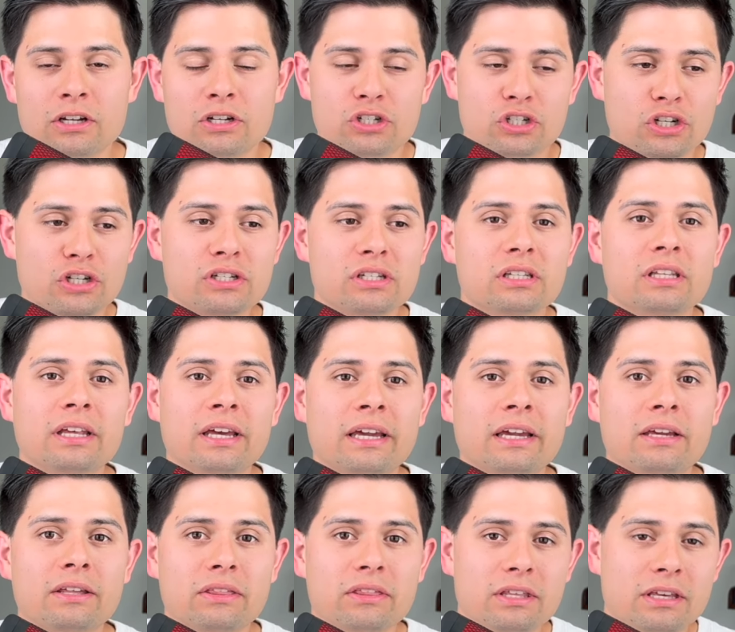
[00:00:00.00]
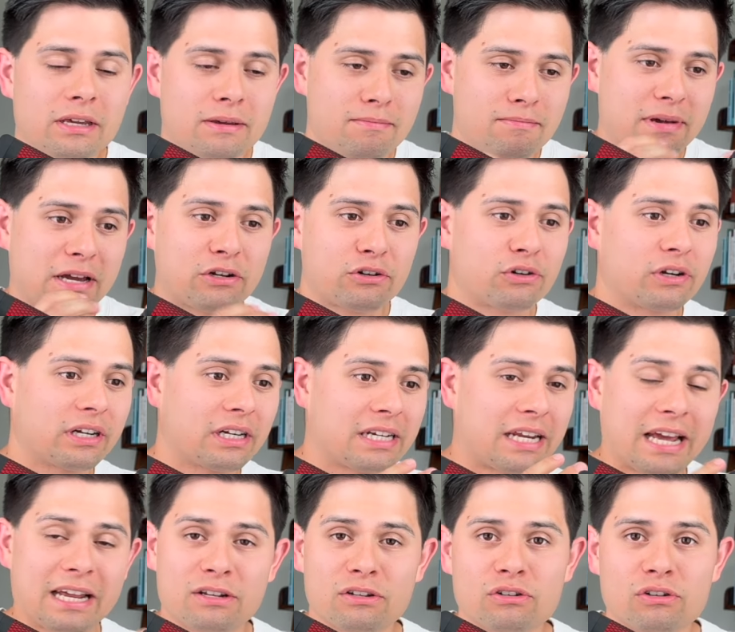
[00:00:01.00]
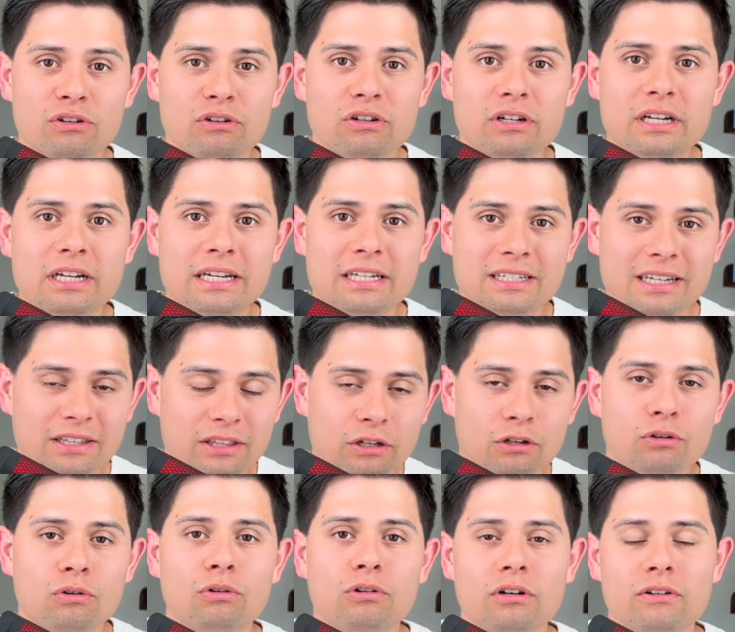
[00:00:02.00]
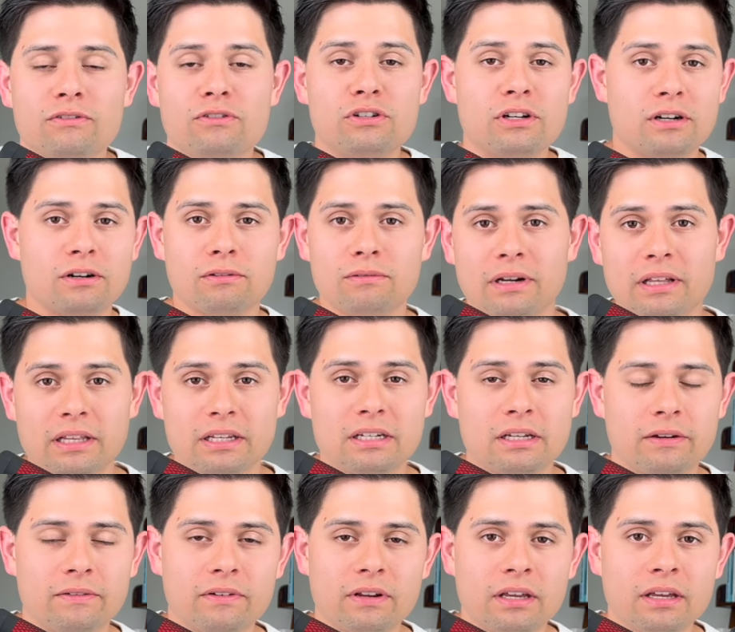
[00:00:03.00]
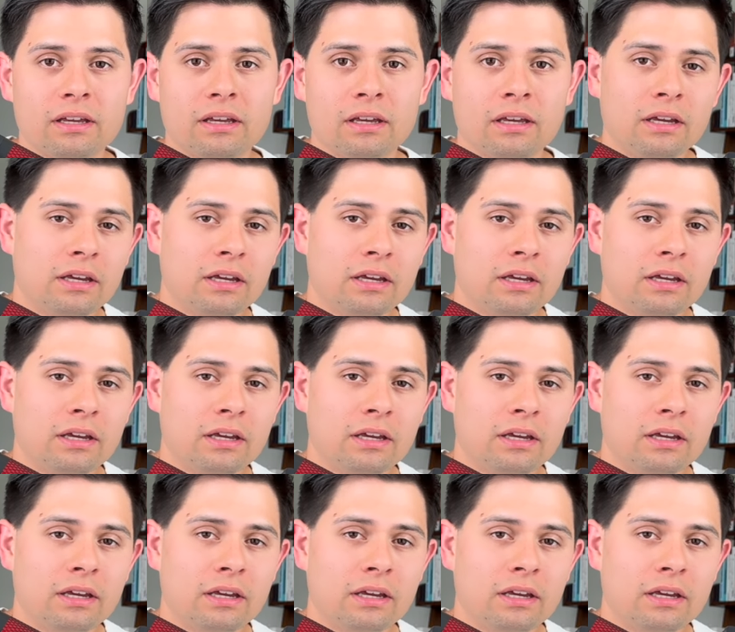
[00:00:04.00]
Just like the metric tensor is at the core of general relativity,